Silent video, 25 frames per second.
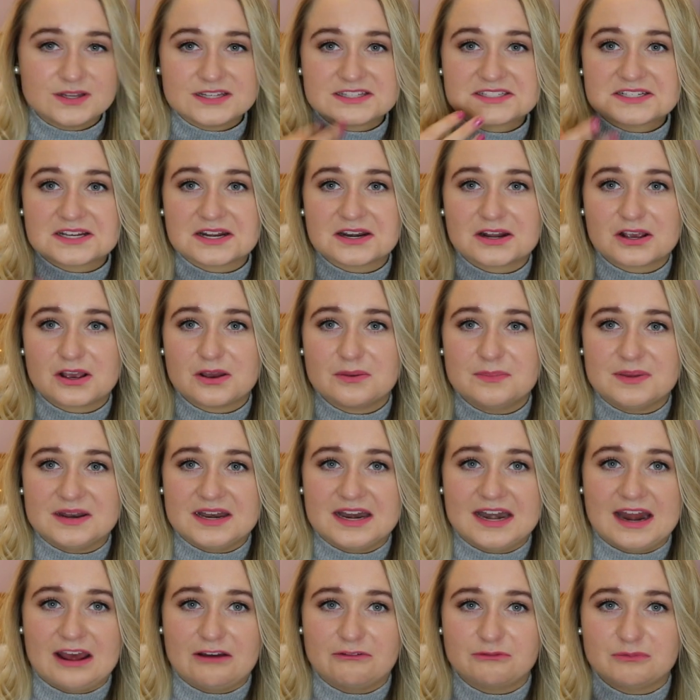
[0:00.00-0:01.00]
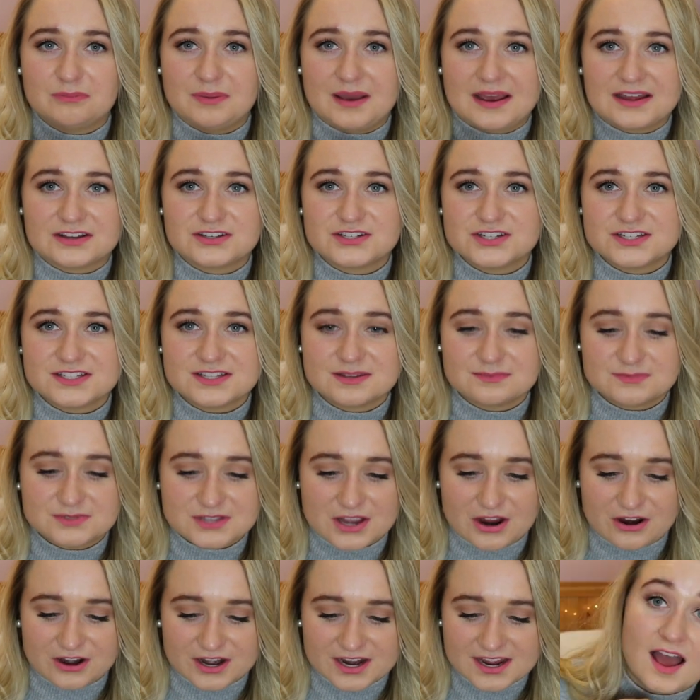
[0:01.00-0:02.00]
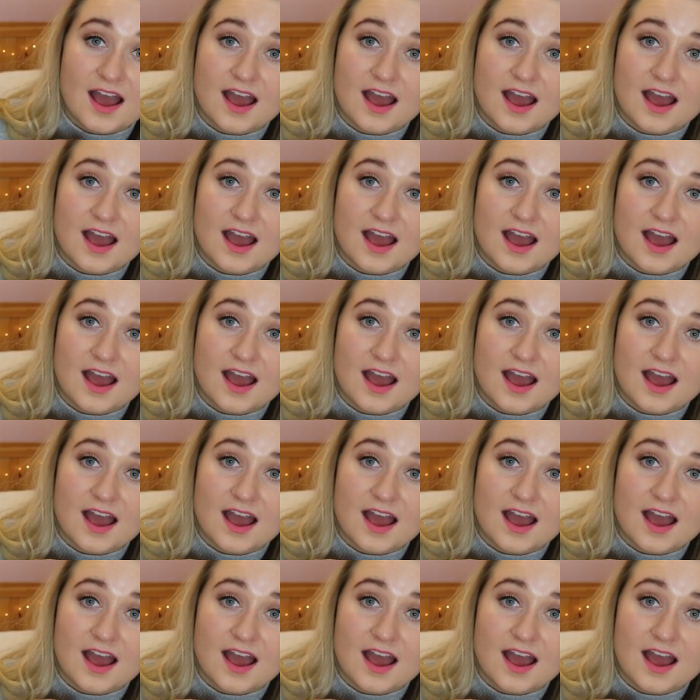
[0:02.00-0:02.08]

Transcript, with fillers: it's gonna come in and out in patches, I'm sorry.